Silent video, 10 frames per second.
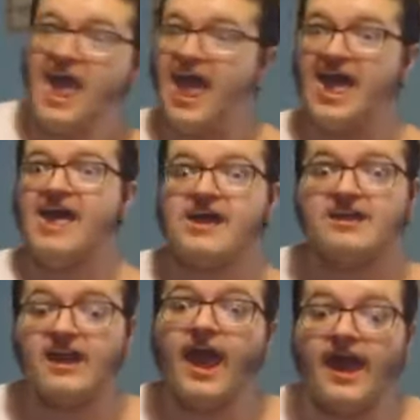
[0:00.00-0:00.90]

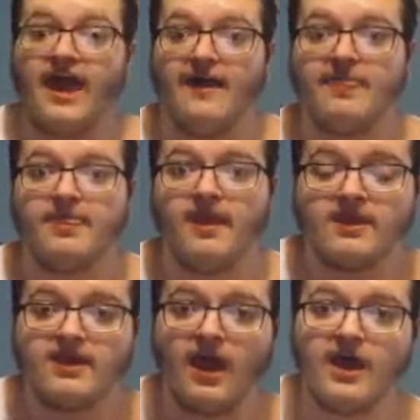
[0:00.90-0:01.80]
Yeah.
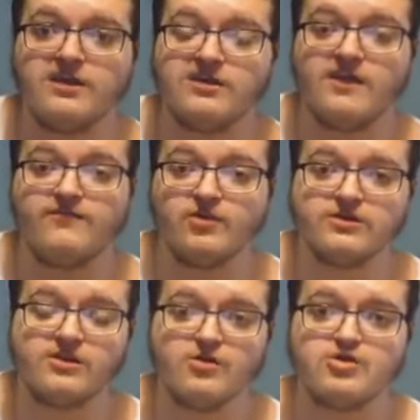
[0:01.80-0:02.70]
Guys, if
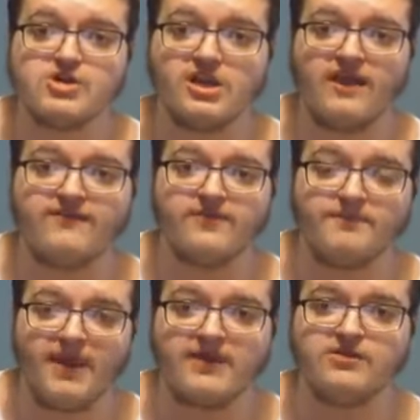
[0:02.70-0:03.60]
your social life
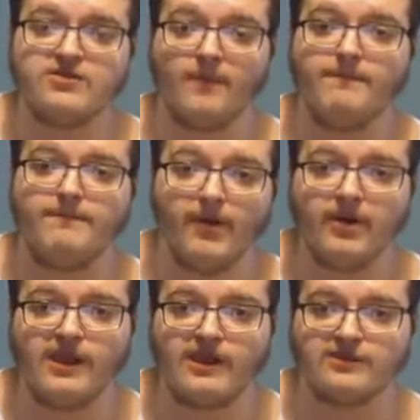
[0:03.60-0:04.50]
depends on
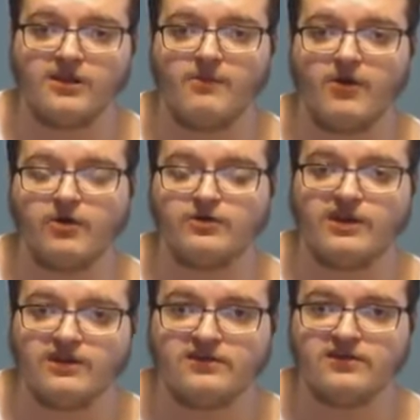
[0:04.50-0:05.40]
bullying someone on
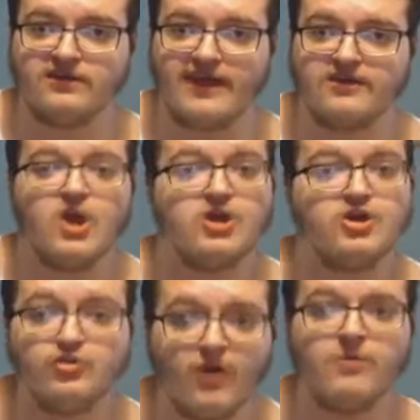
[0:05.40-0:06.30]
the internet,
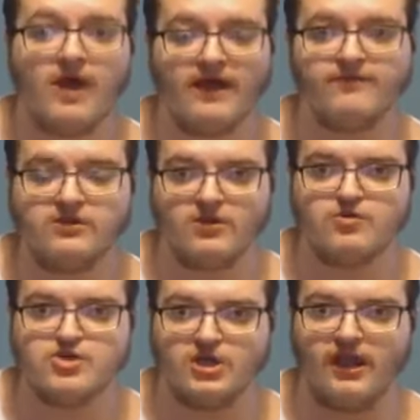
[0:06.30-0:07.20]
you don't have a
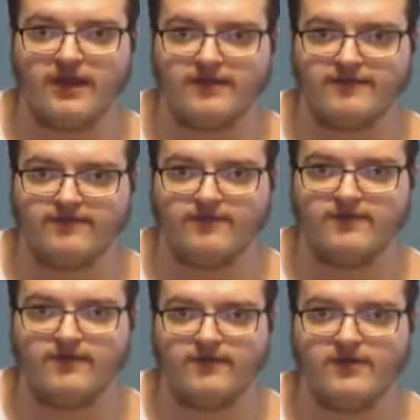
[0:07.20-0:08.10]
social life.
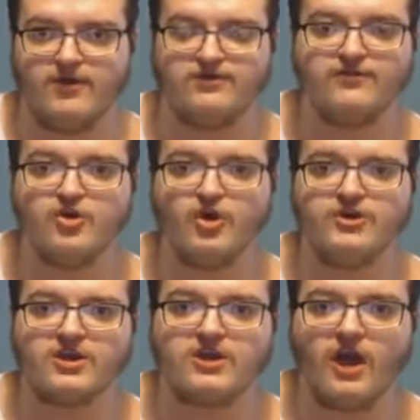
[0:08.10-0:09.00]
You've
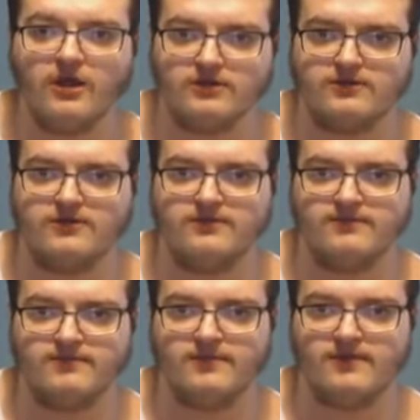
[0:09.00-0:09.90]
joined a cult,
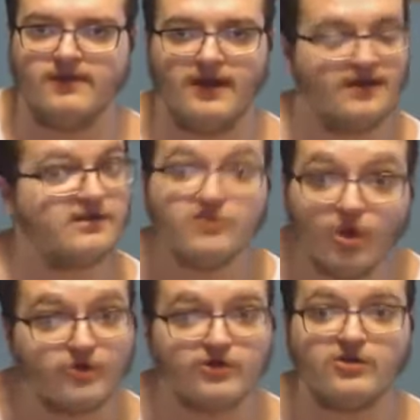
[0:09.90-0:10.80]
and it's
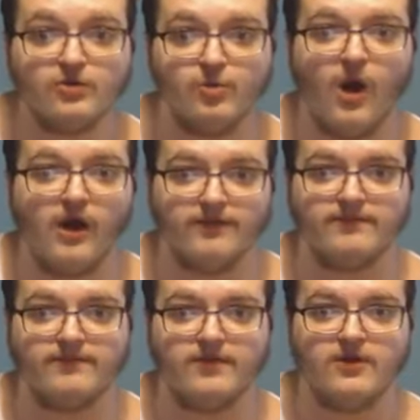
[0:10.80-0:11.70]
not a good
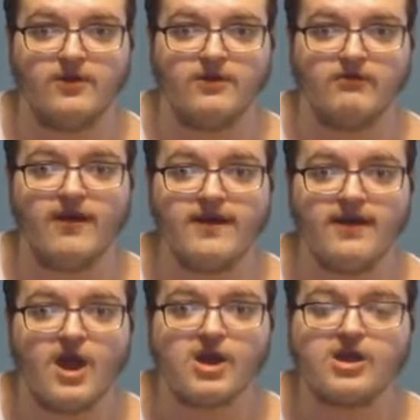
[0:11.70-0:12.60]
one,
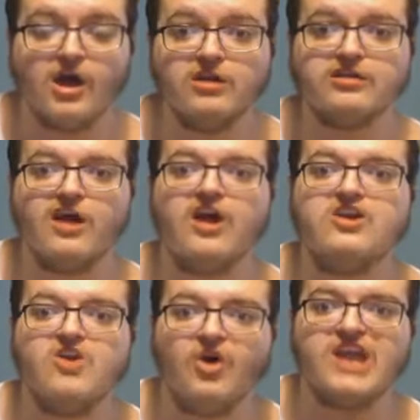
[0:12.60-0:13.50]
right? Cults
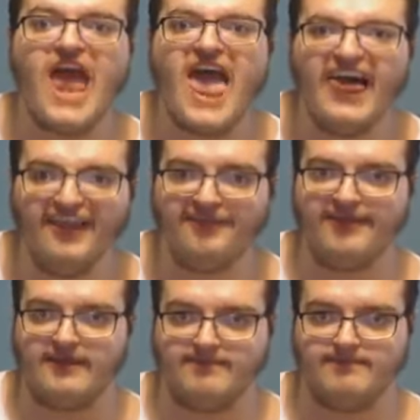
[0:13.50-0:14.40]
are not
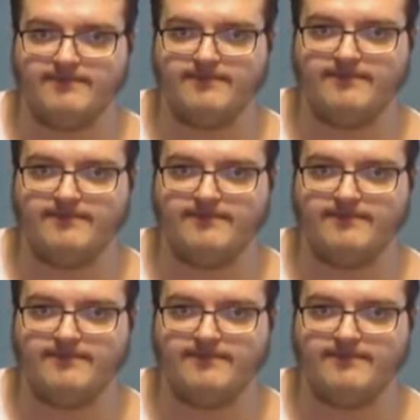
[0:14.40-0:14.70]
healthy.